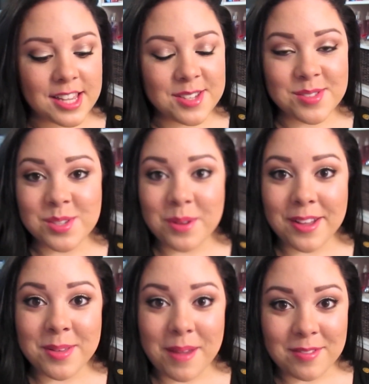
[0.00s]
I used to
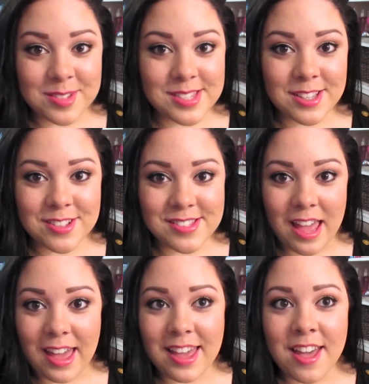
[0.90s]
wear them every single
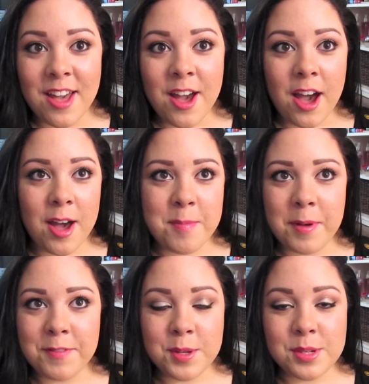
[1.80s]
day um,
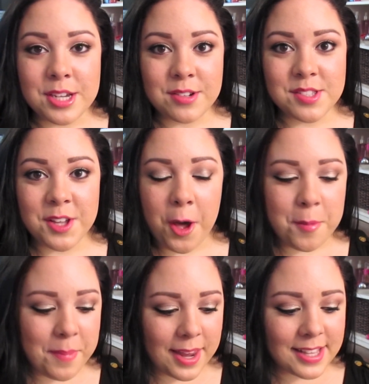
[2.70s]
a few years
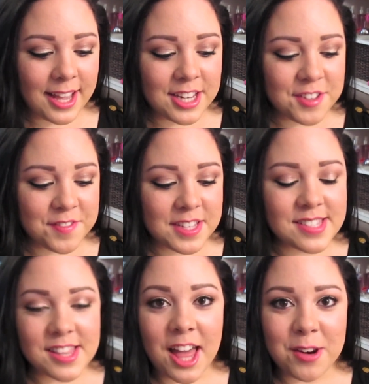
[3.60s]
ago, but it kind of,
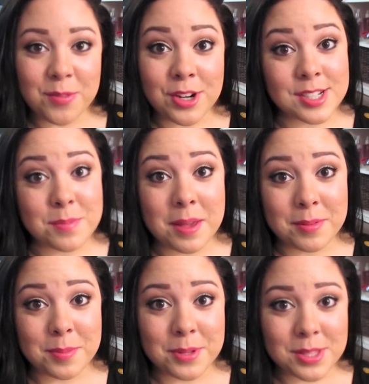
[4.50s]
it's a lot of work to be
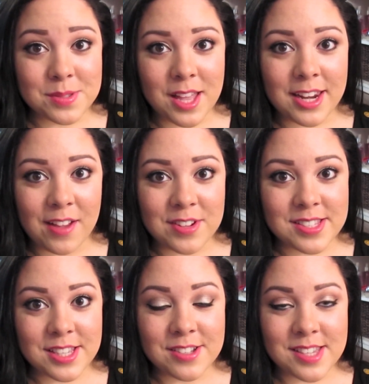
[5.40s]
able to put those on every
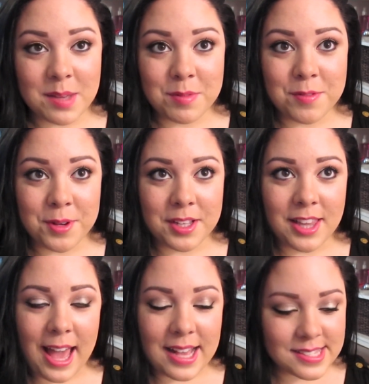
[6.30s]
single day before
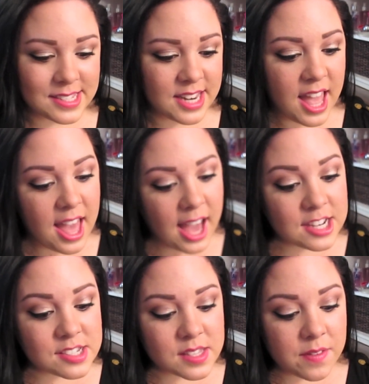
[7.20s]
class, and
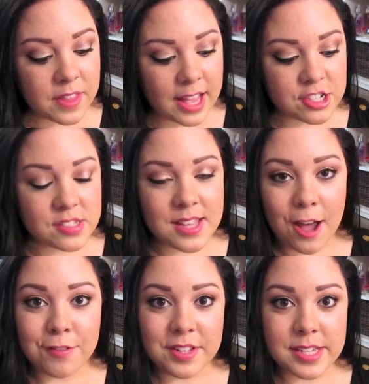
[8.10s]
I just love lashes
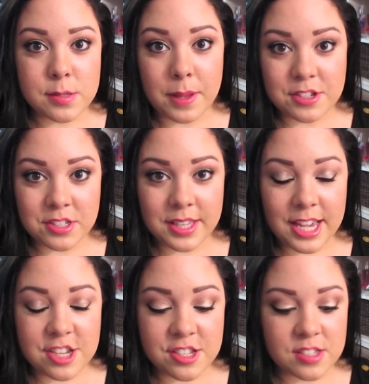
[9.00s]
now for like special
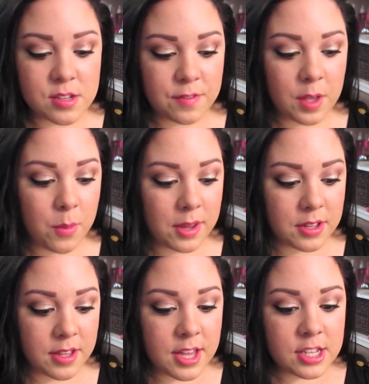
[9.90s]
occasions or if I want
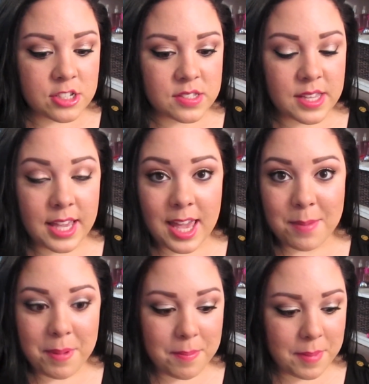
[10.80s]
to just like
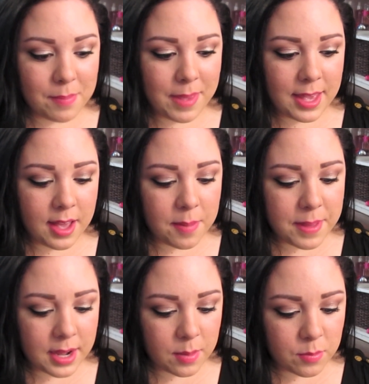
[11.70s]
amp up my makeup,
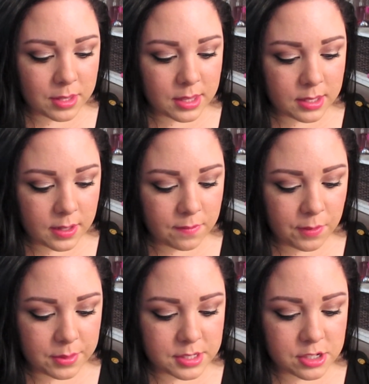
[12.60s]
and I'm really looking
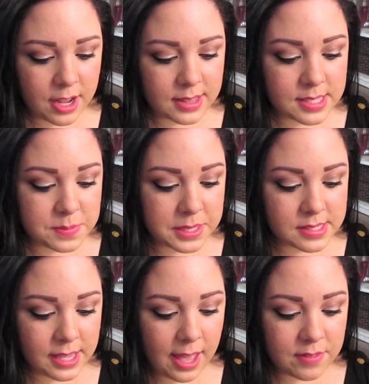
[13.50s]
forward to trying these
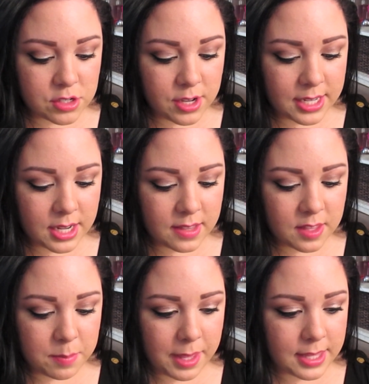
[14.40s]
because I haven't tried
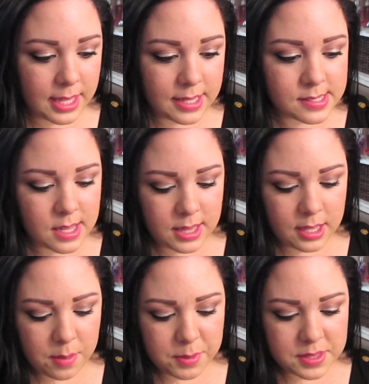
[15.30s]
anything by Kiss, and they
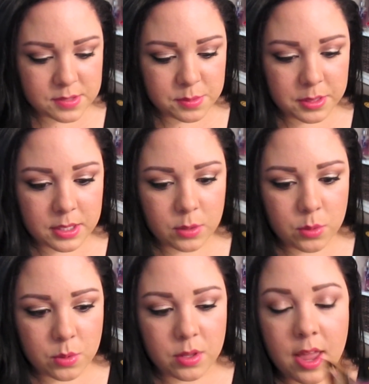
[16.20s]
come with this really
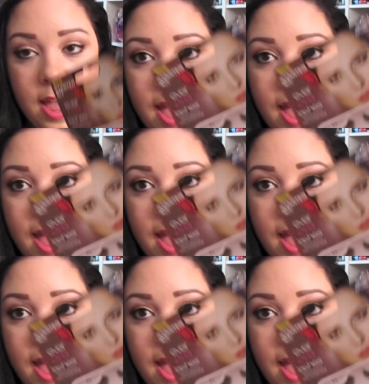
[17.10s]
cool